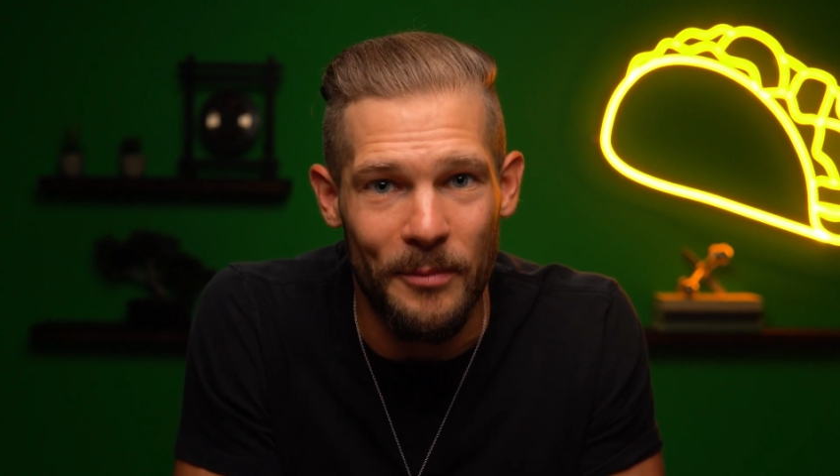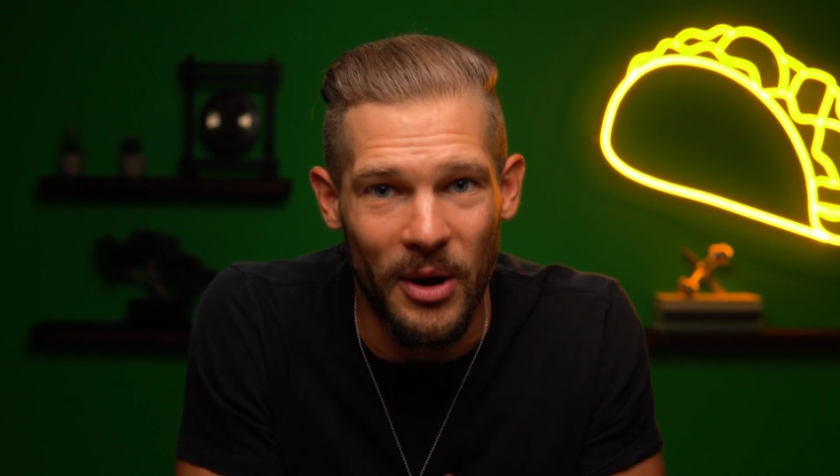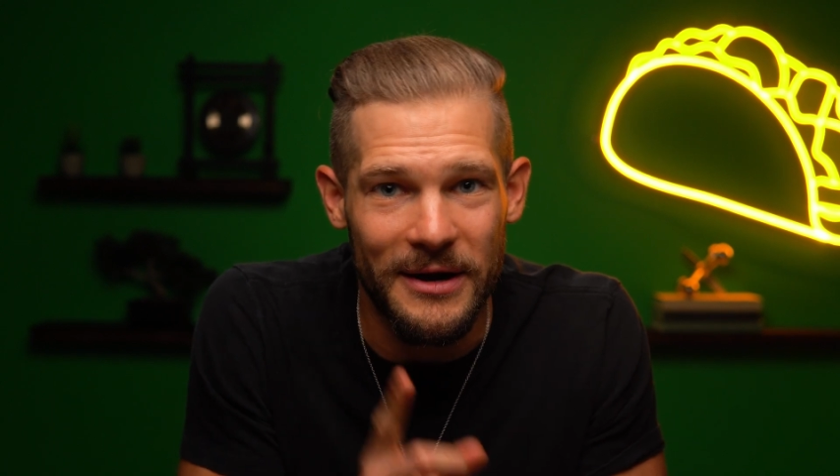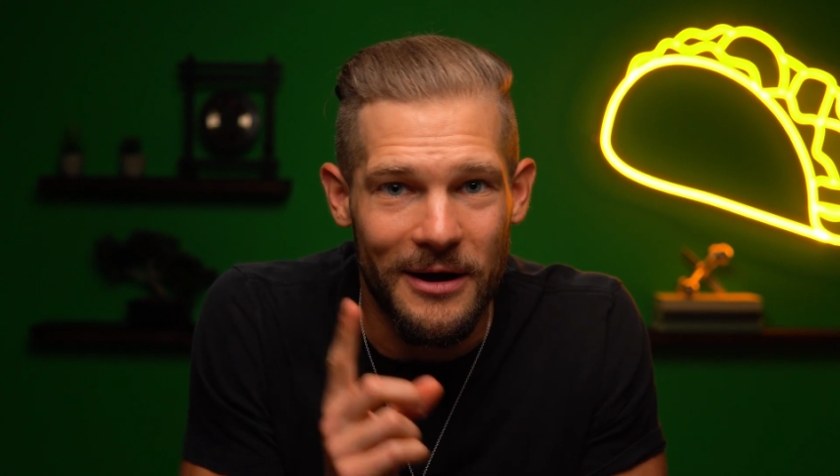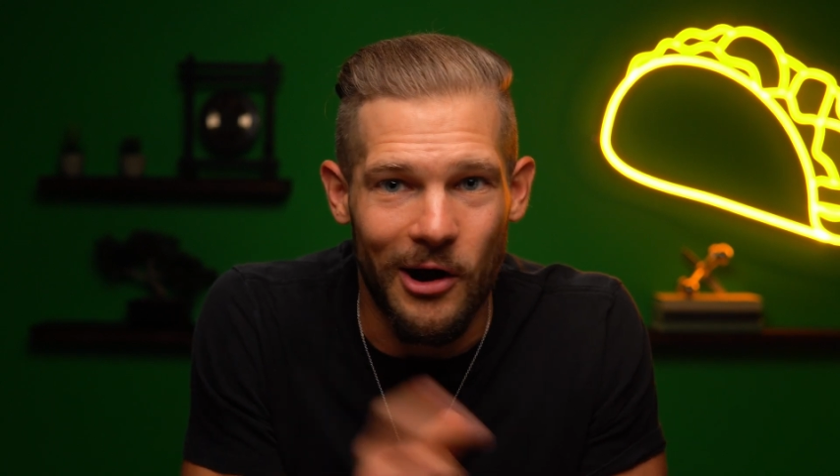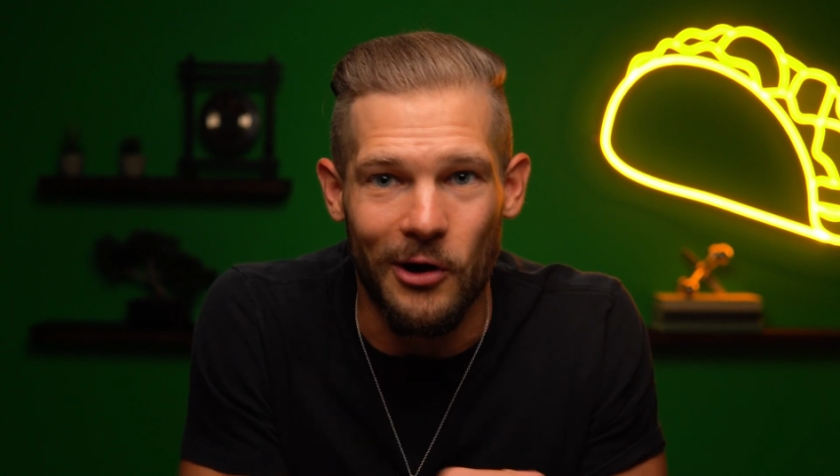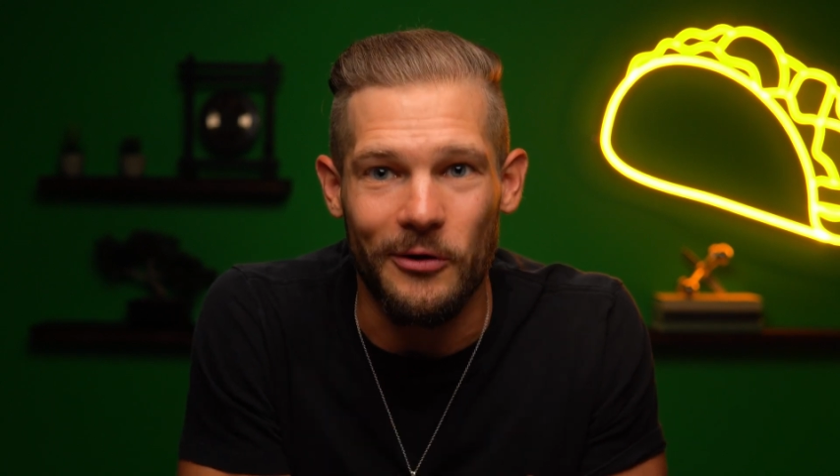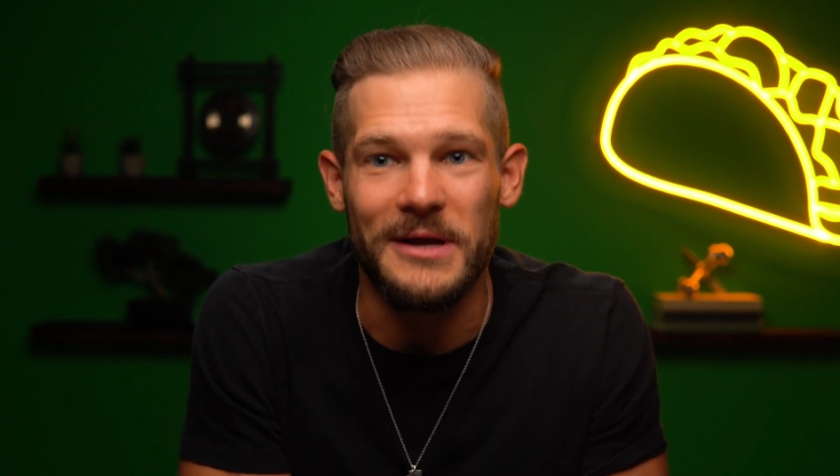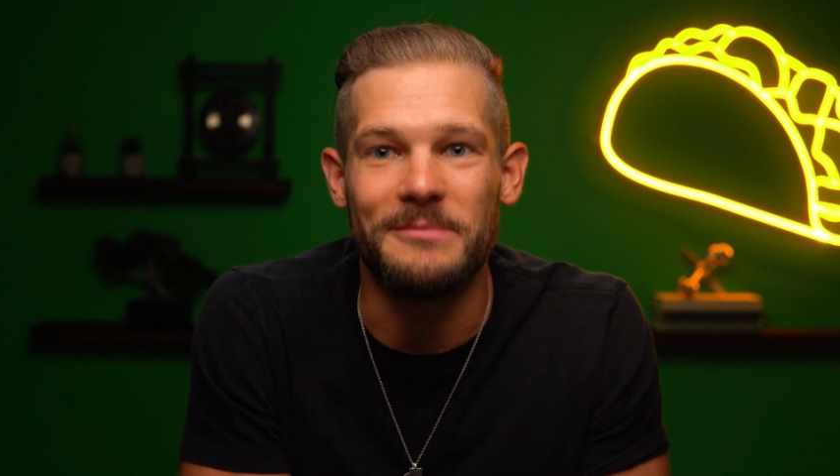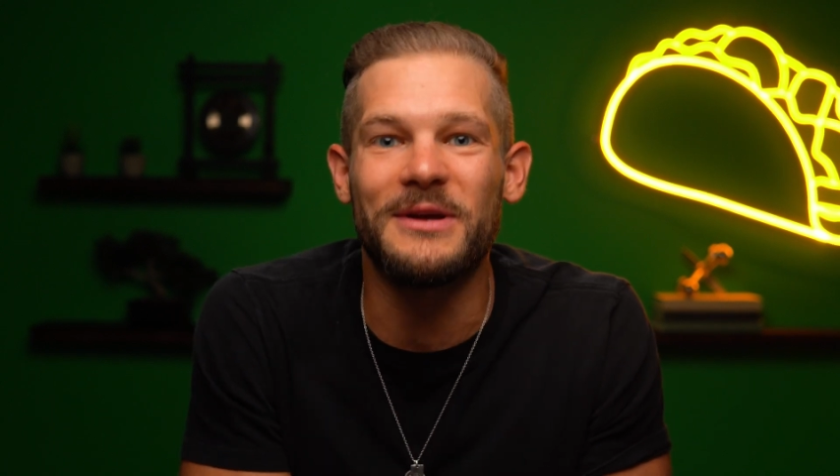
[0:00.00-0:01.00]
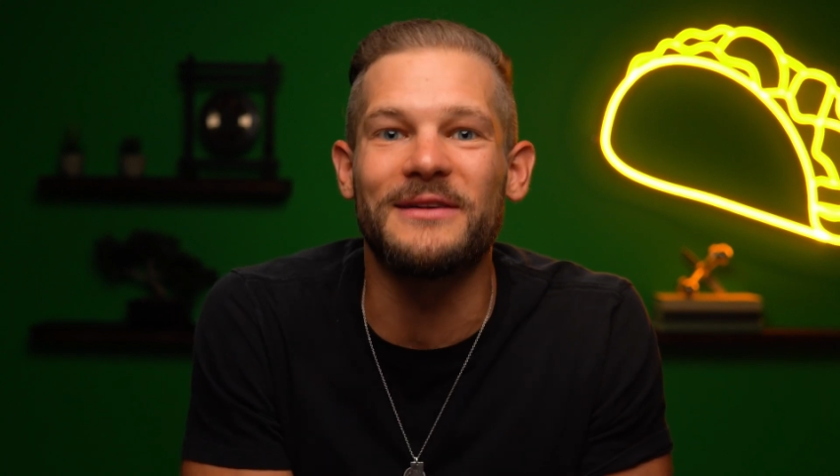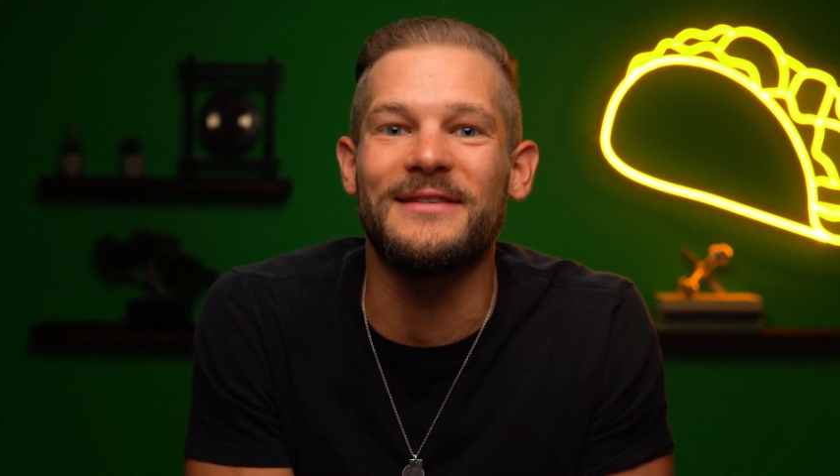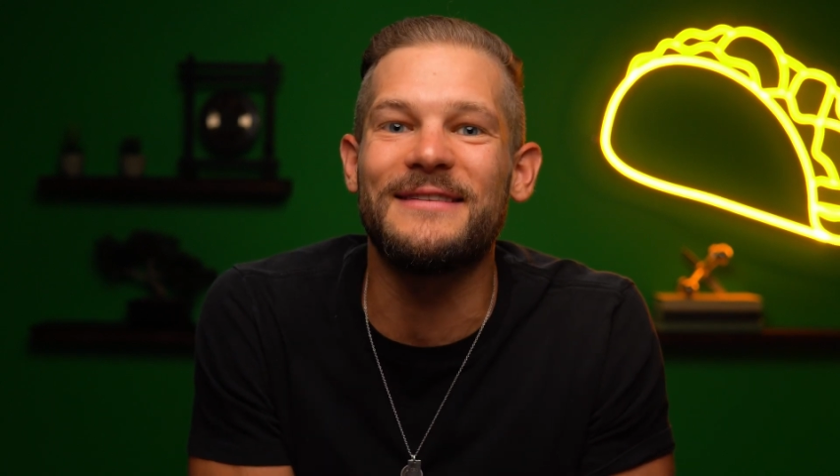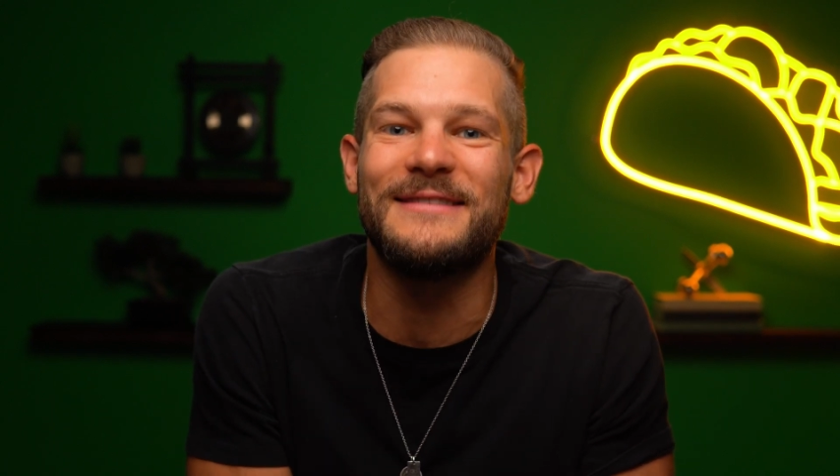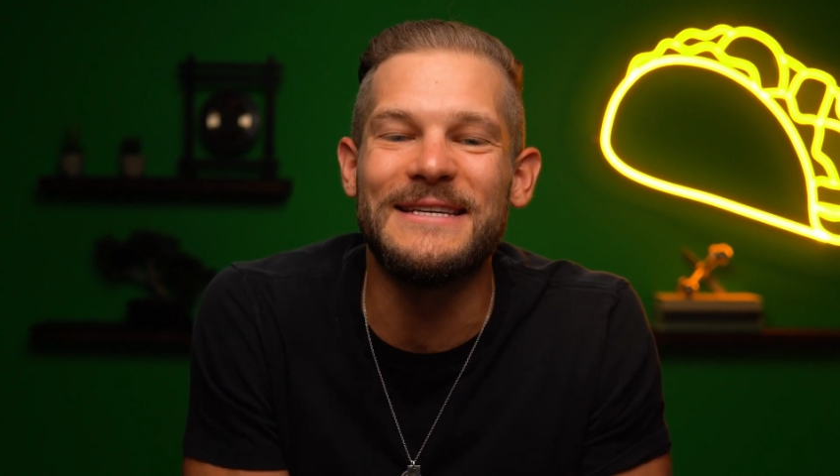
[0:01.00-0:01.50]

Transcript: But hurry, because this